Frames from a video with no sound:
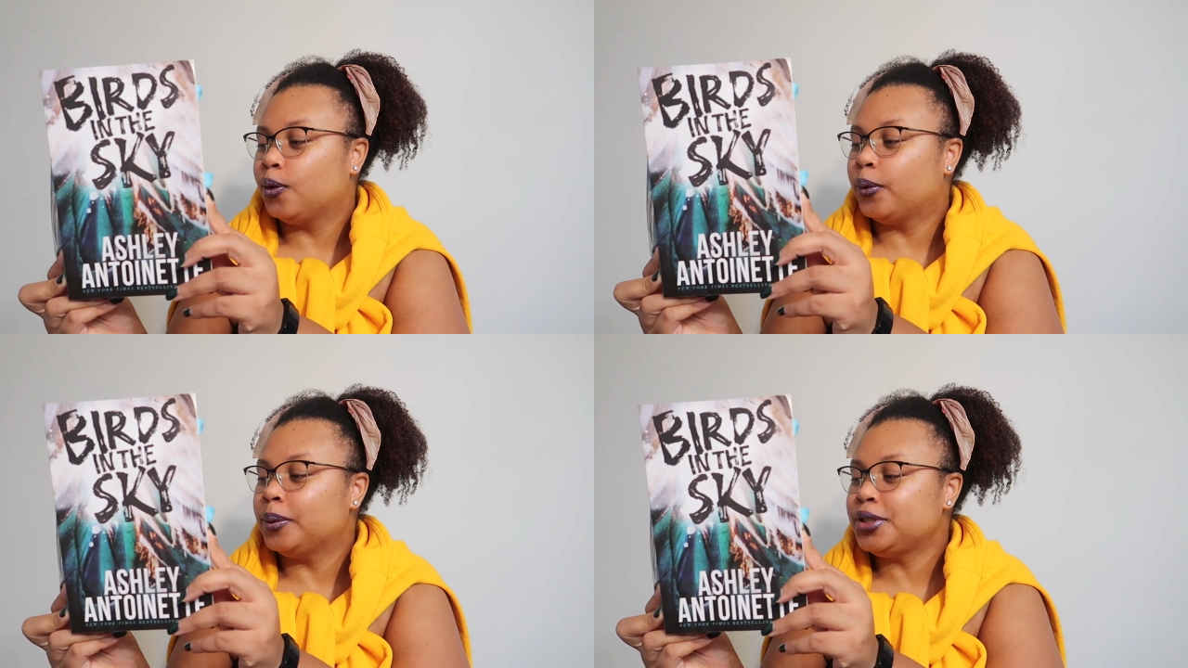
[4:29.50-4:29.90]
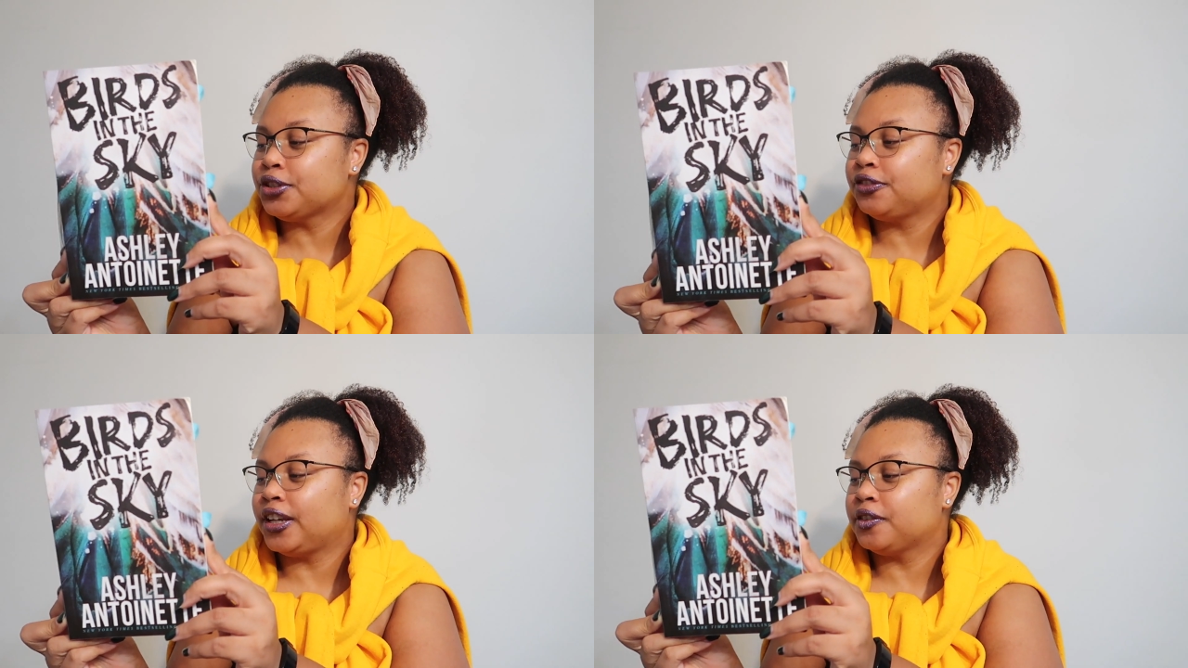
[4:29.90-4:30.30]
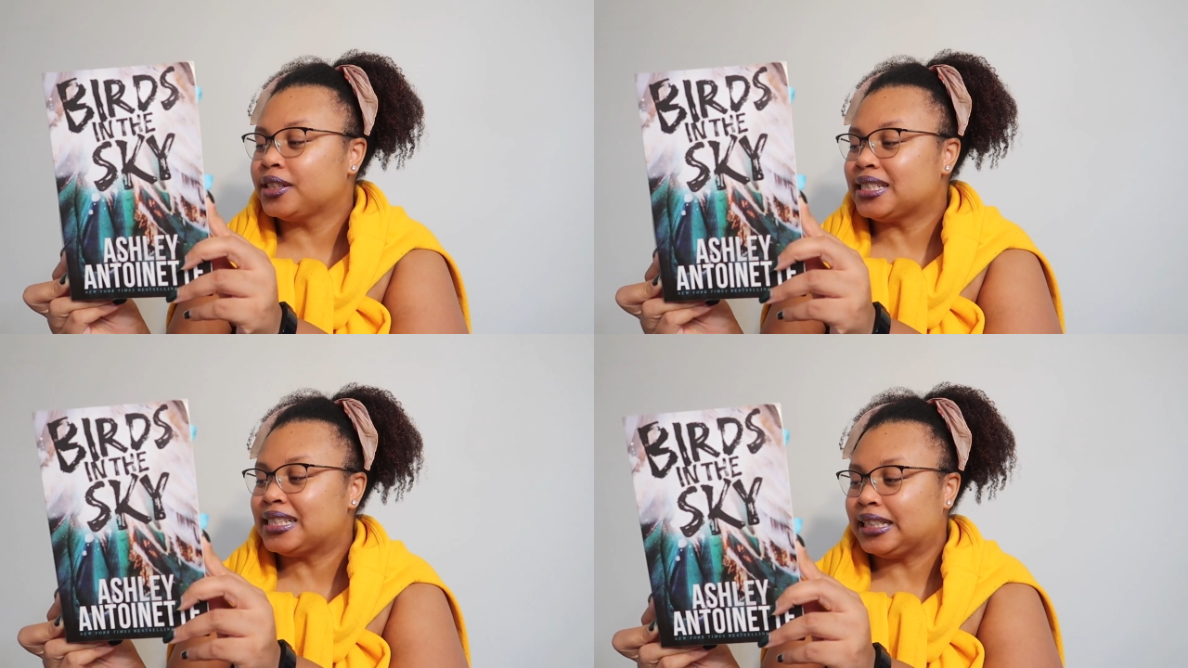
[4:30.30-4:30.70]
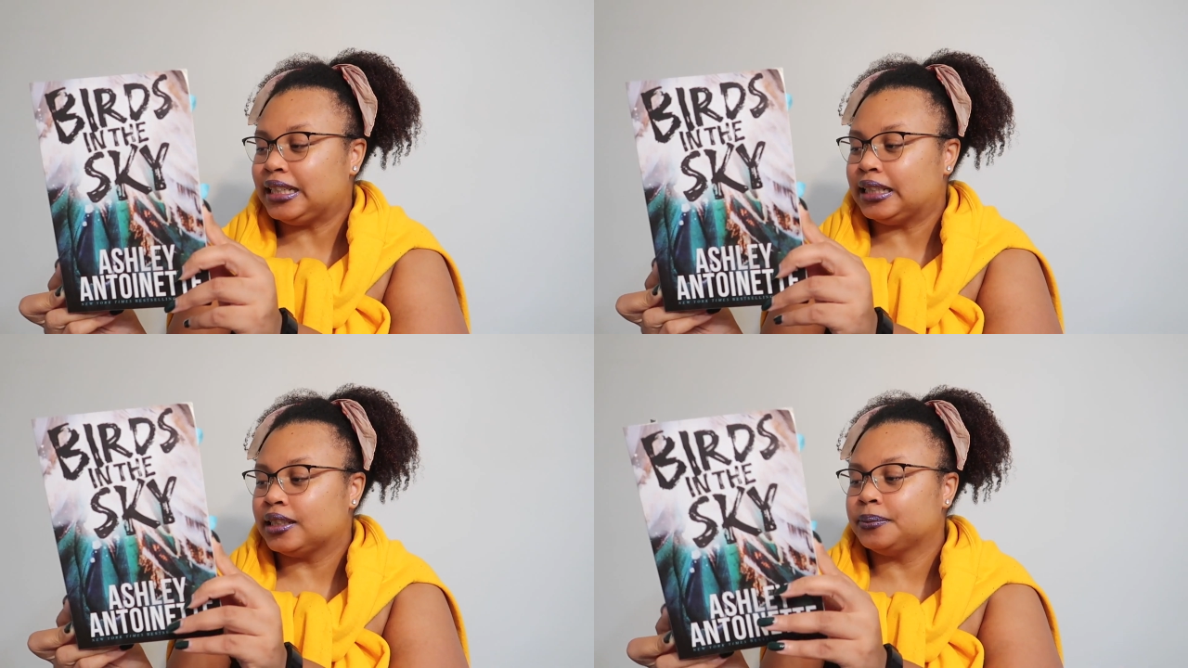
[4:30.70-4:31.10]
What was your favorite
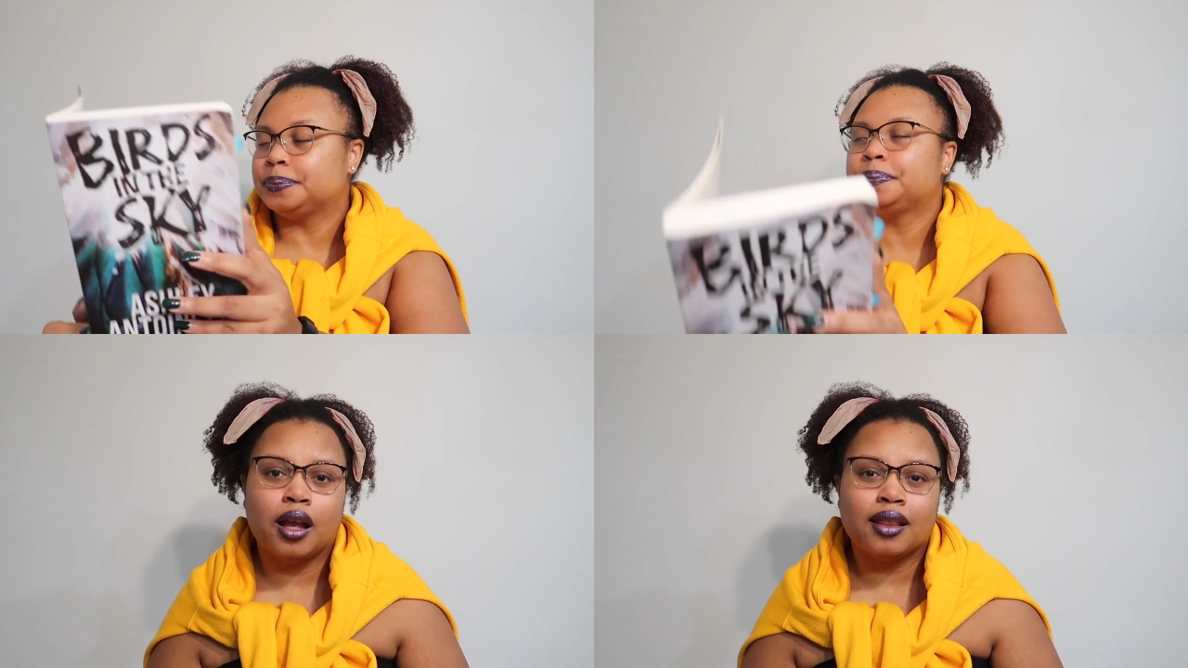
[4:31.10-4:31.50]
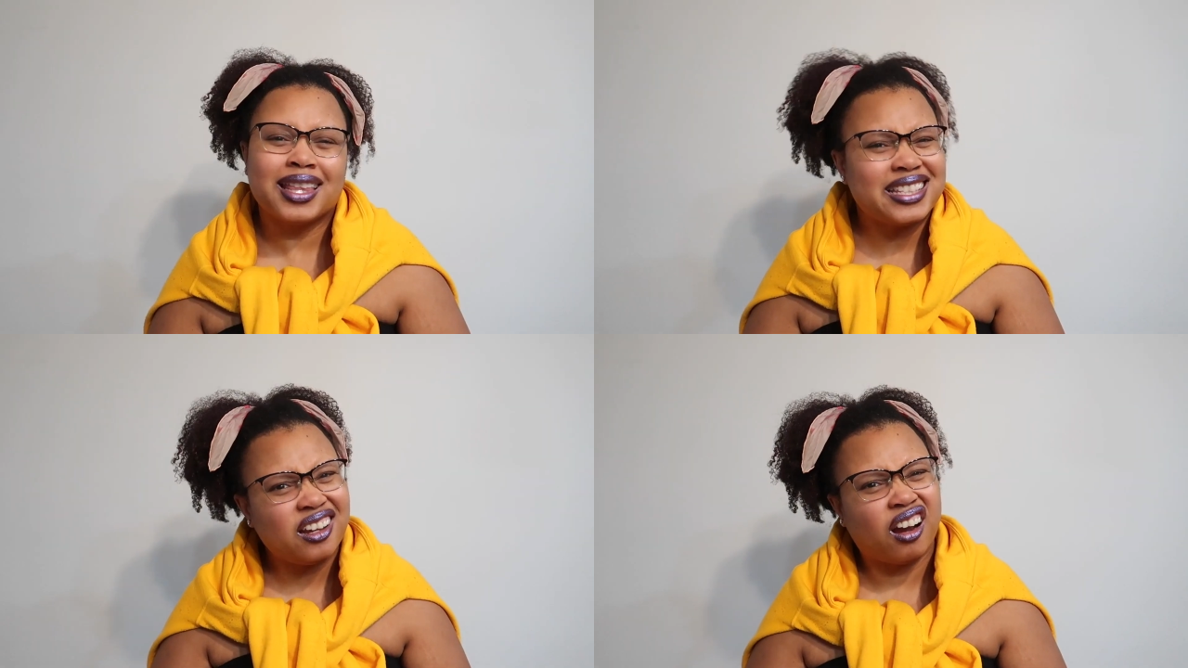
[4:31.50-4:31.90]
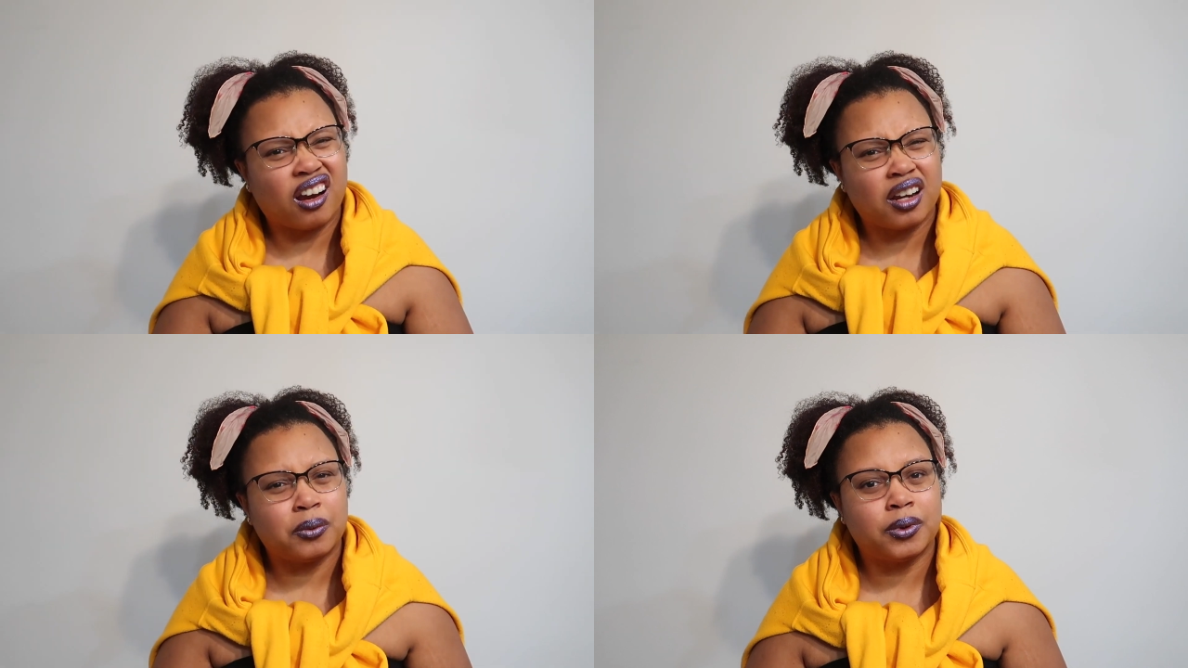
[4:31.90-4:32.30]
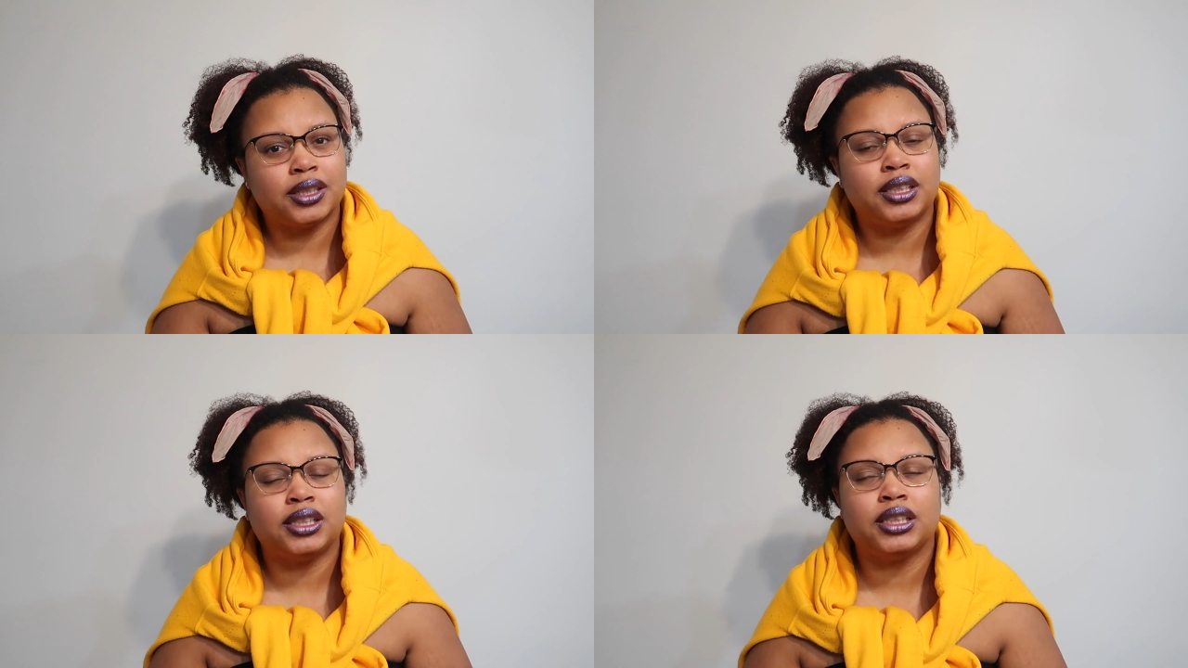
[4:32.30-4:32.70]
scene? That's a hard
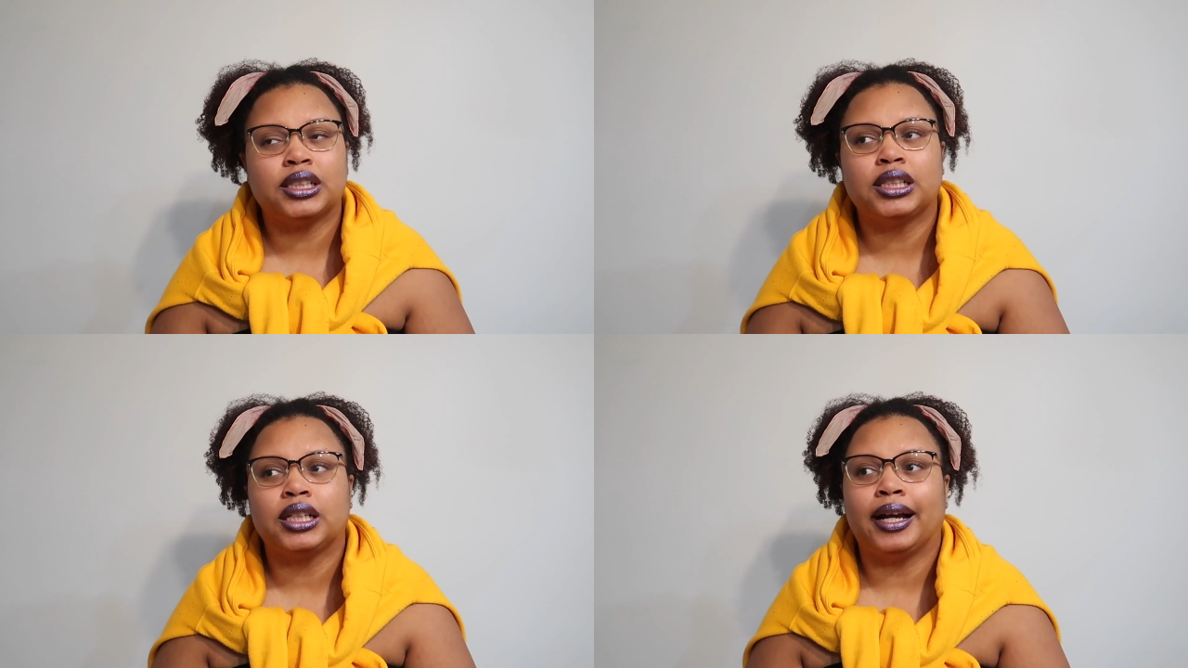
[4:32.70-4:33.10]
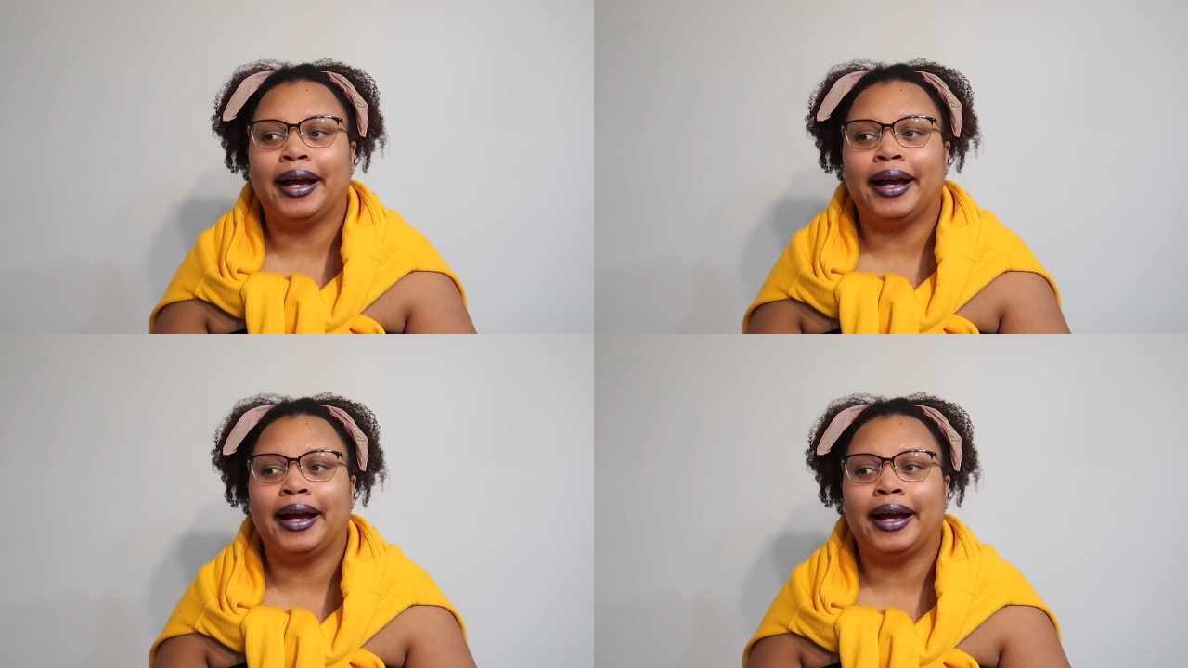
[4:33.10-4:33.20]
one.